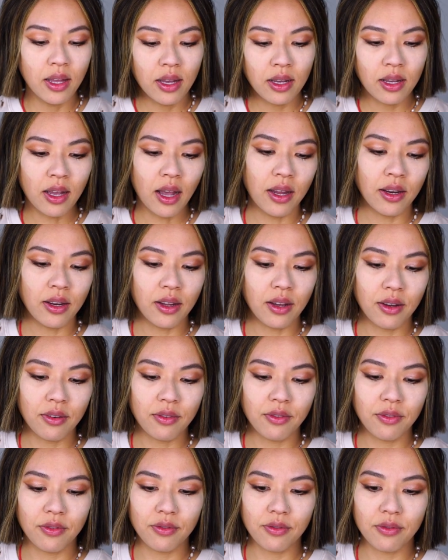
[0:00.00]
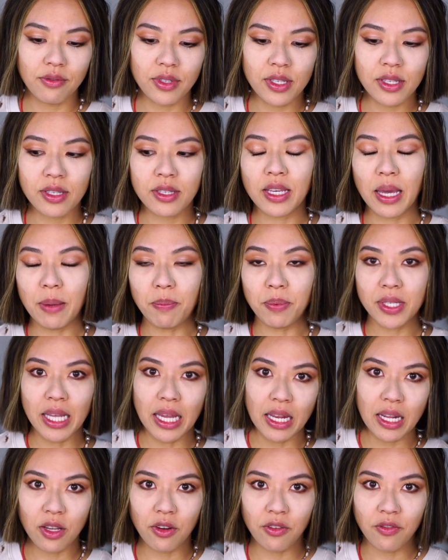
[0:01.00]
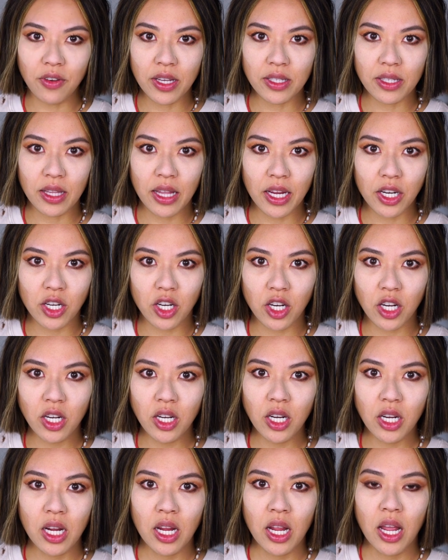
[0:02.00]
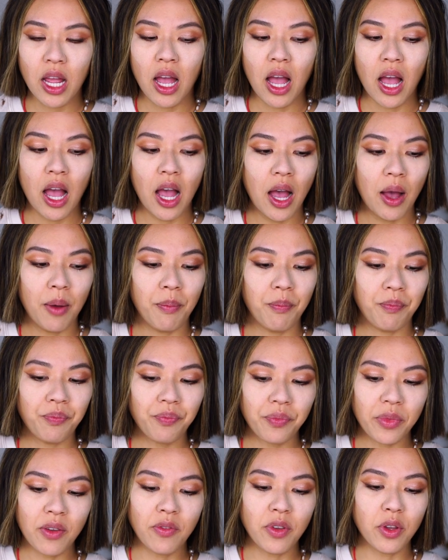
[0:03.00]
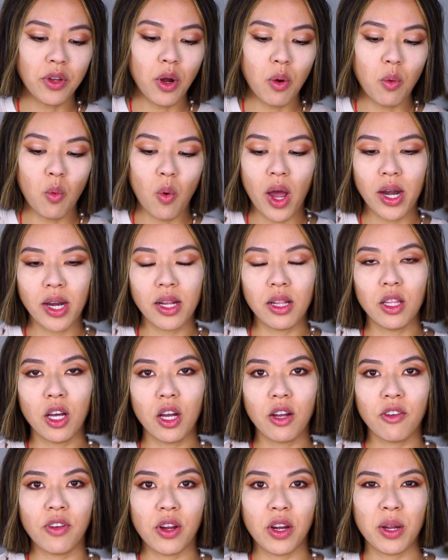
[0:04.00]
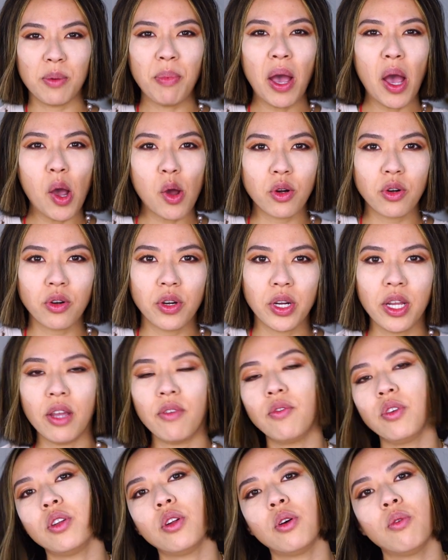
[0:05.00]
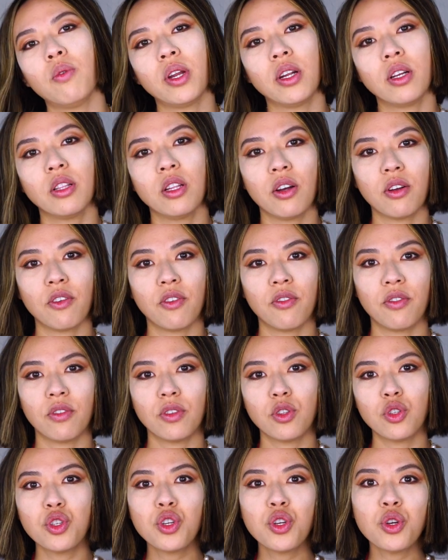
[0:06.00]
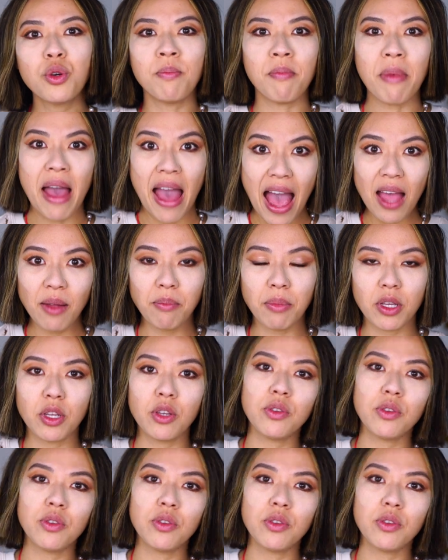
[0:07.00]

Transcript: kind of skip setting your face later. Um, if you don't want to look very powdery, if you don't want to look too matte, but